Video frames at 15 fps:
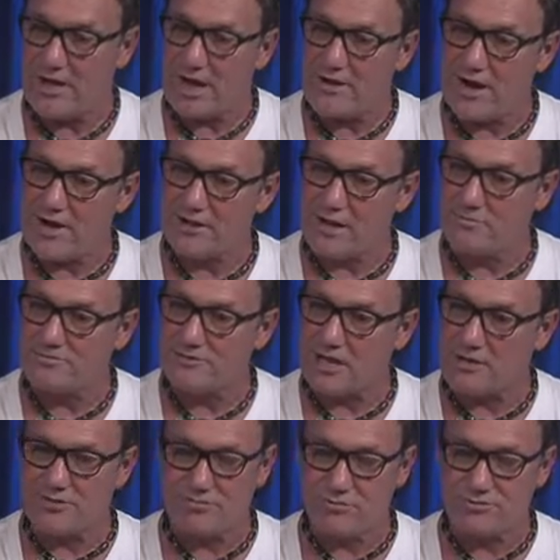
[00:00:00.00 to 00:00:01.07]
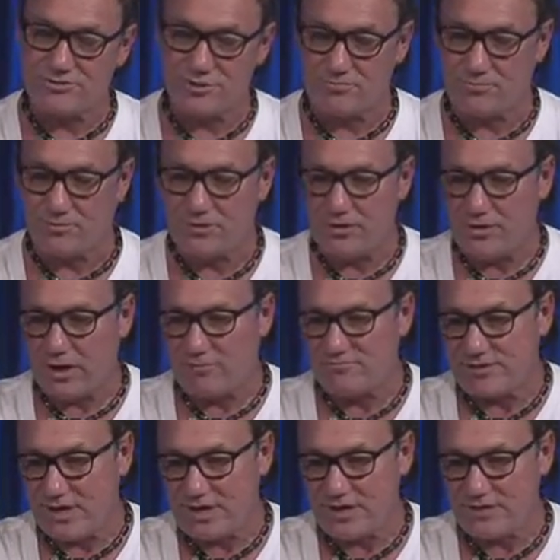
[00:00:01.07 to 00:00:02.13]
And that comes down to real simple, of
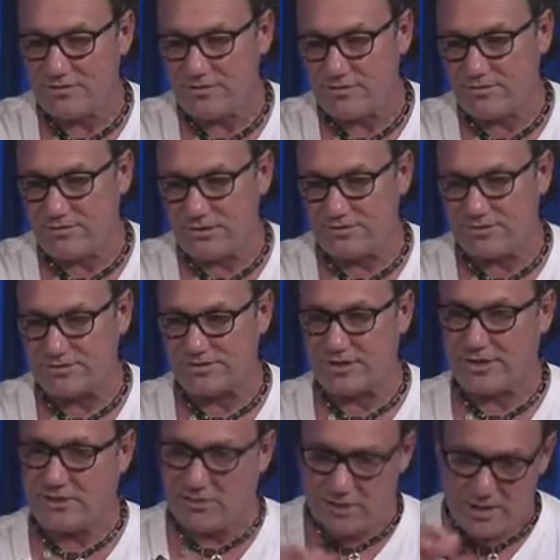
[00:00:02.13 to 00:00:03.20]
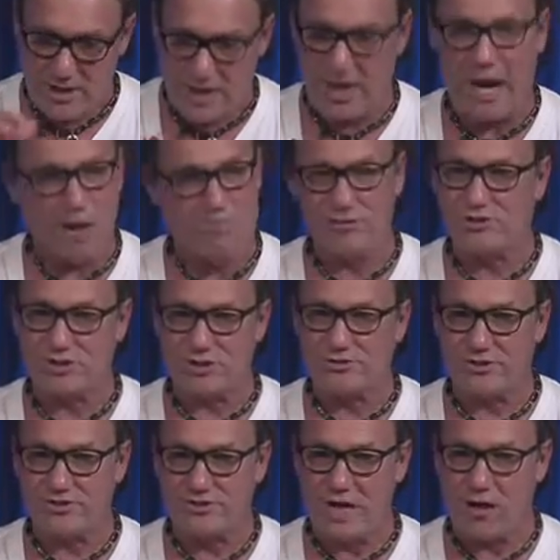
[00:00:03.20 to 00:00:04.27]
taking this thing and going, hey, I'm going to shut
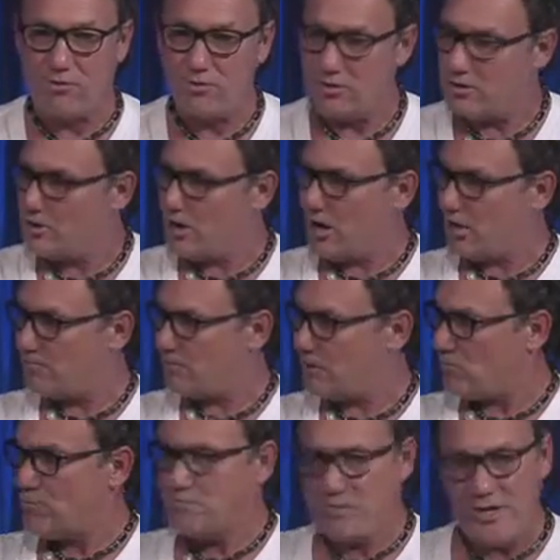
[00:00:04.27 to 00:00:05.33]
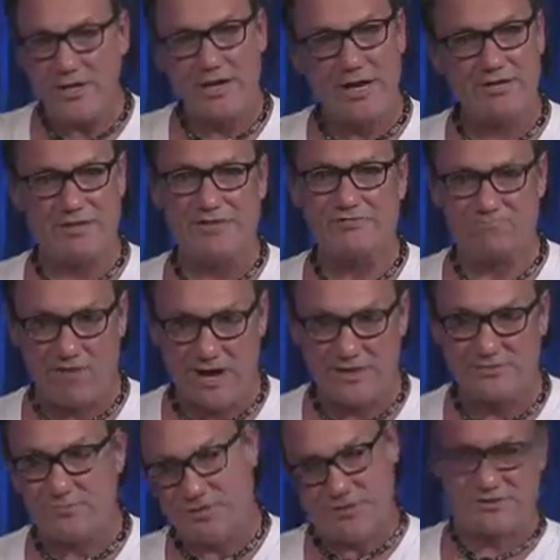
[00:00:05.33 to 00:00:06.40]
this down. Can we mitigate these
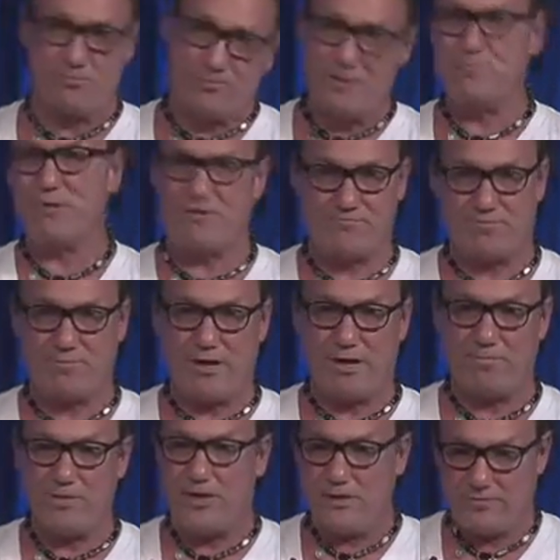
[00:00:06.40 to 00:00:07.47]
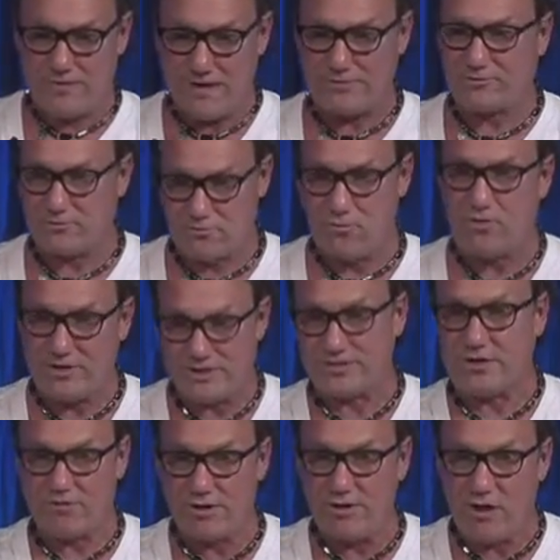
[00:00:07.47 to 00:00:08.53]
fines because the people have to pay them, not the cronies that
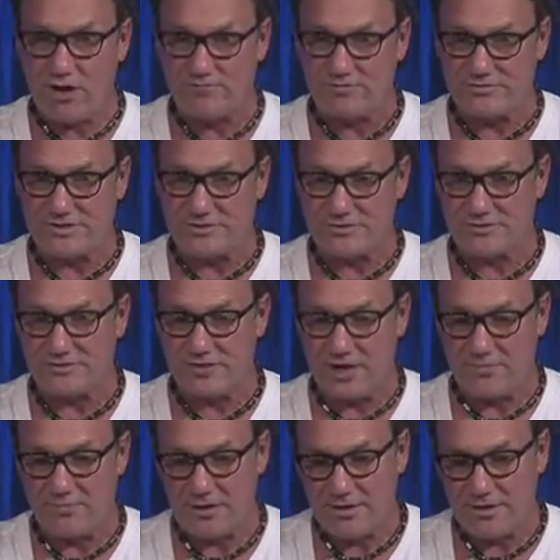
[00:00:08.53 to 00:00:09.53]
are in office at this time?